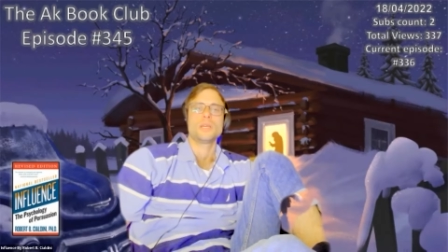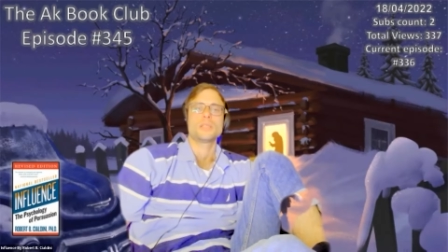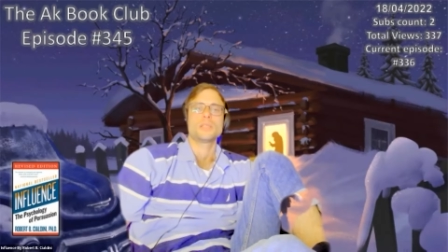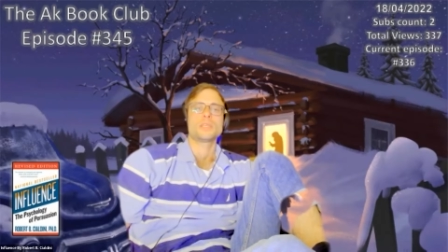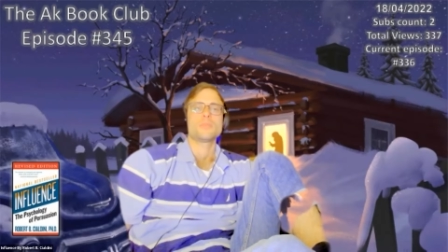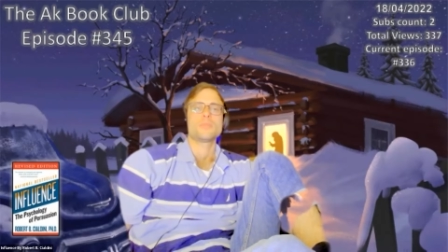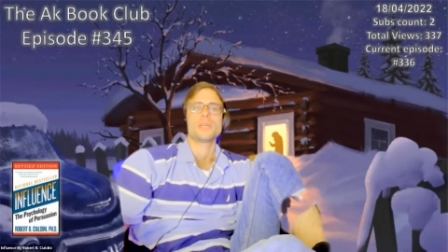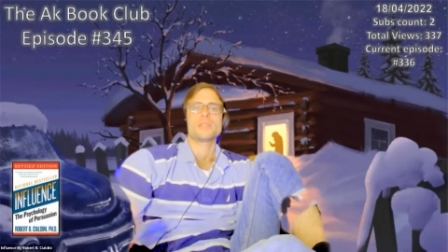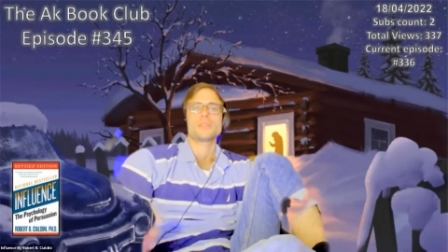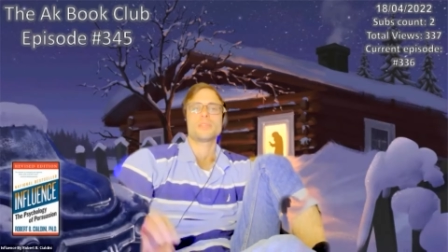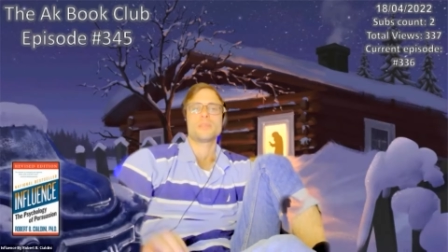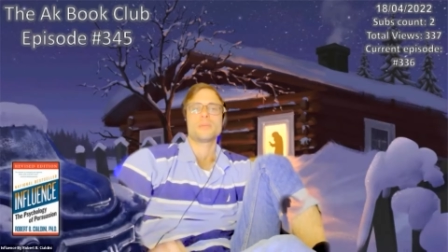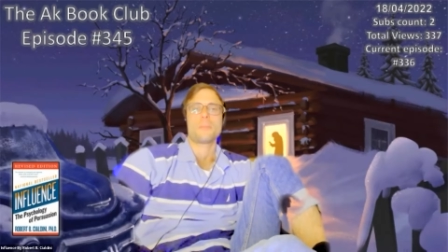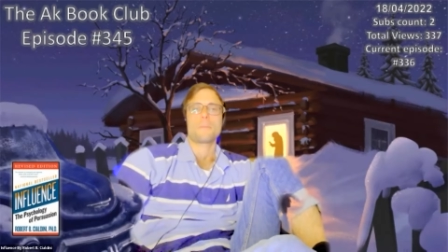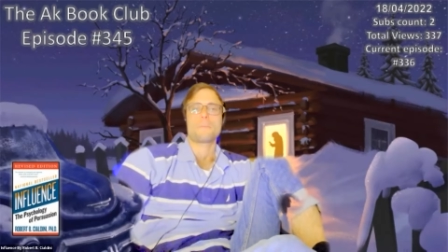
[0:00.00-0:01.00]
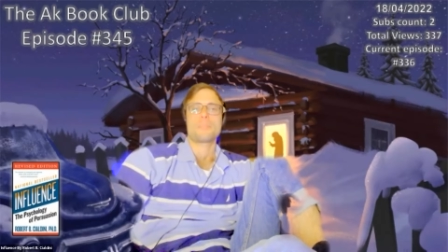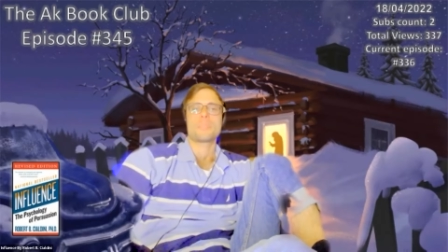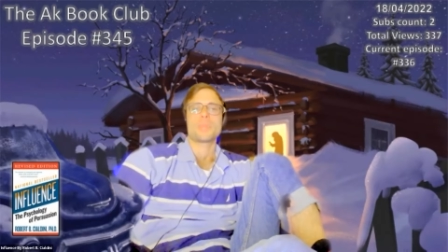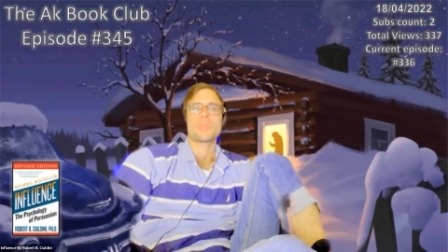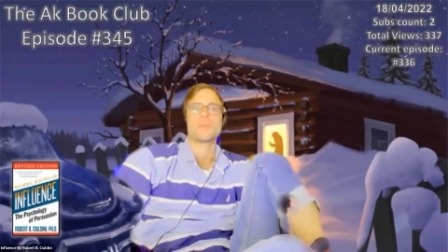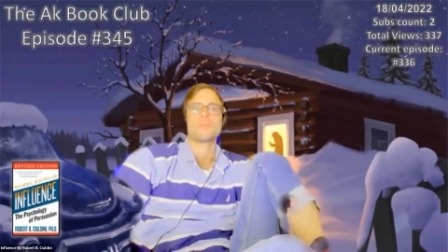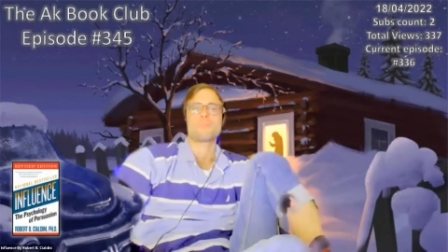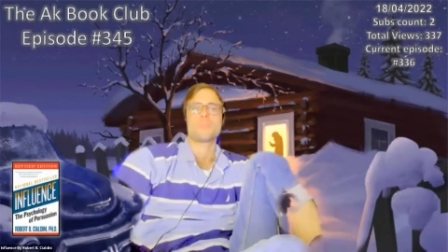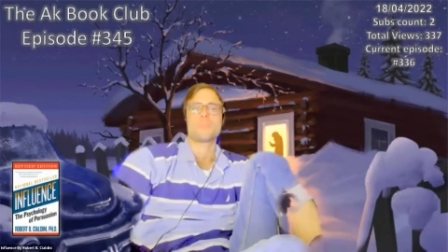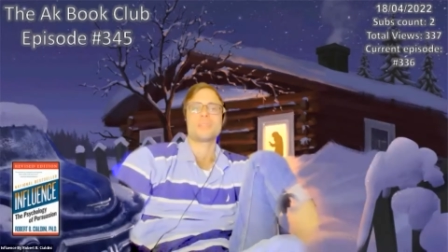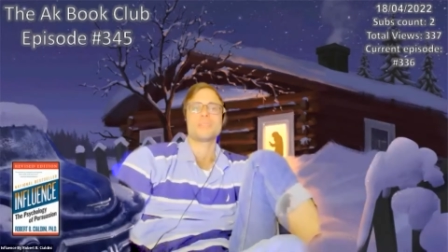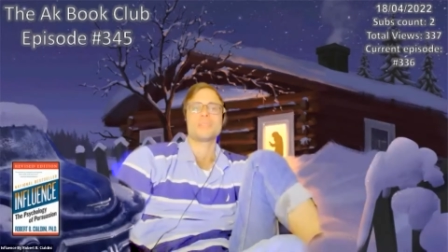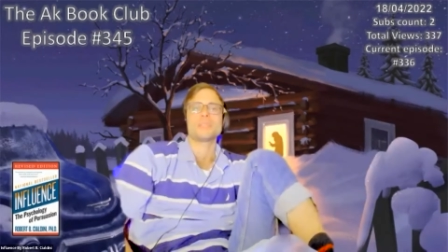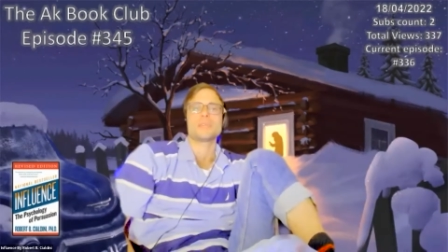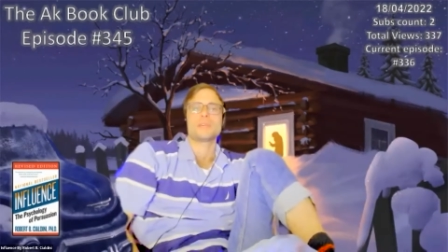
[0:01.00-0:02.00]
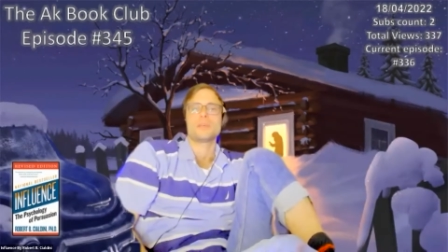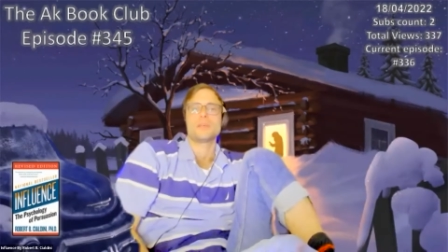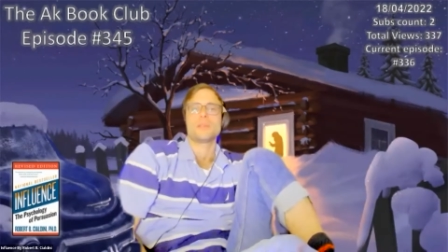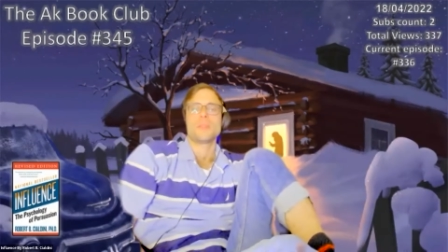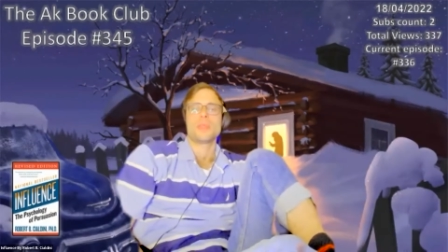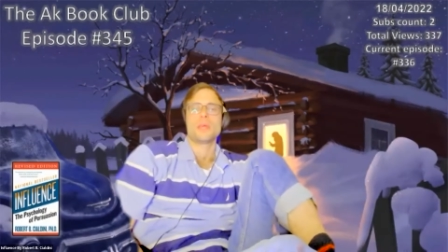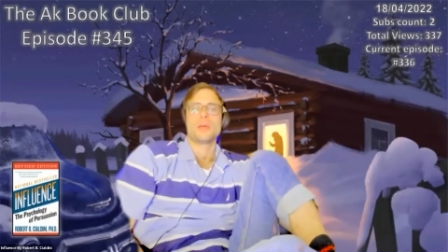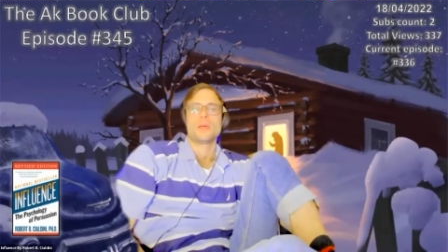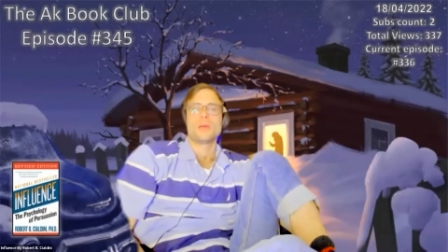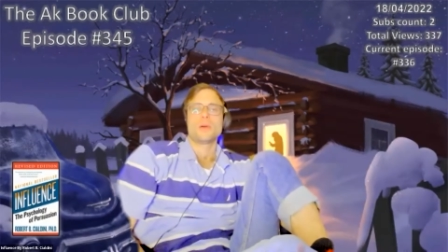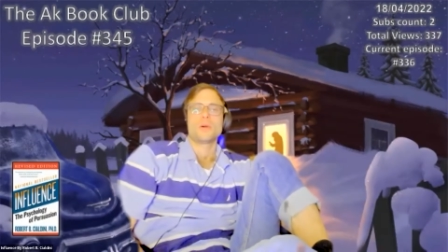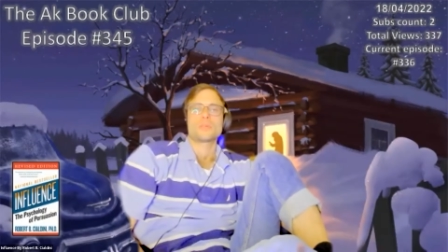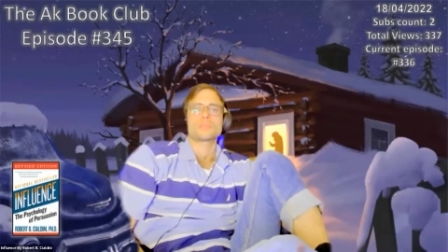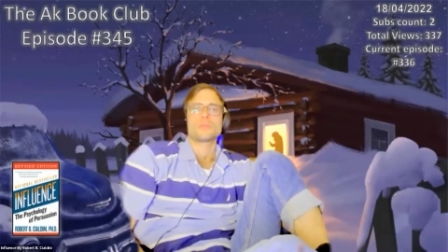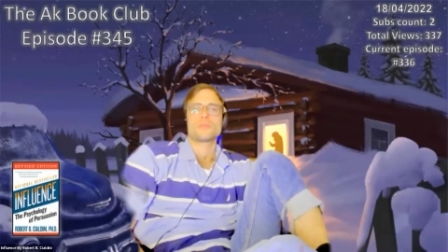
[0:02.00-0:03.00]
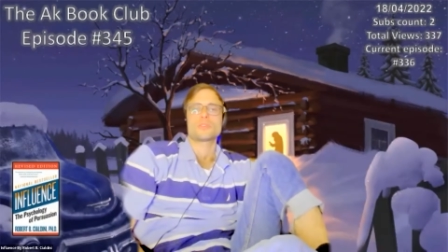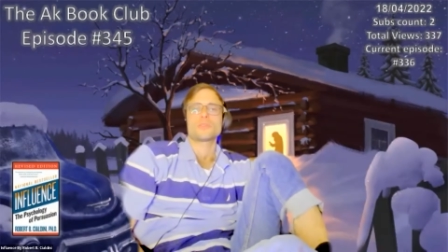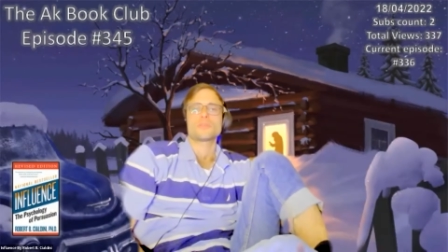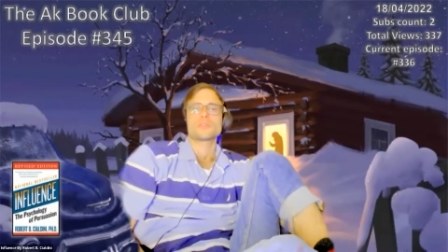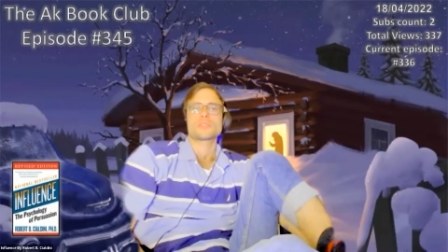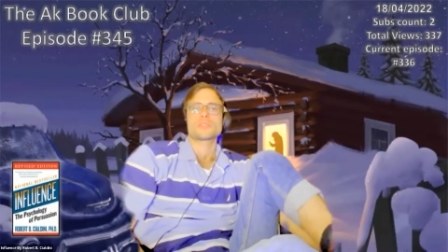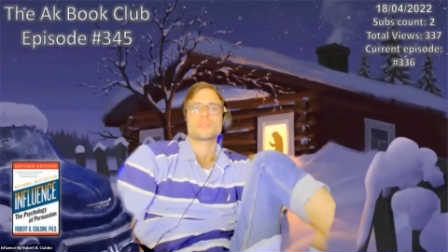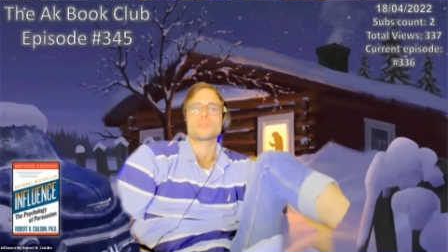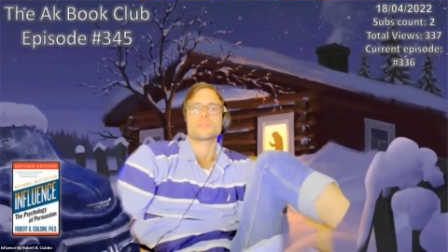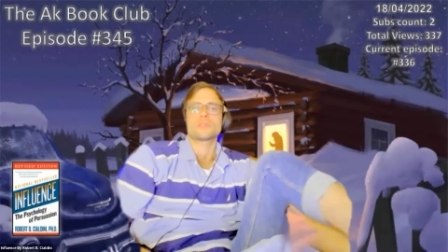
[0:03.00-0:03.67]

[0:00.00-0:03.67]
Depending on the motives of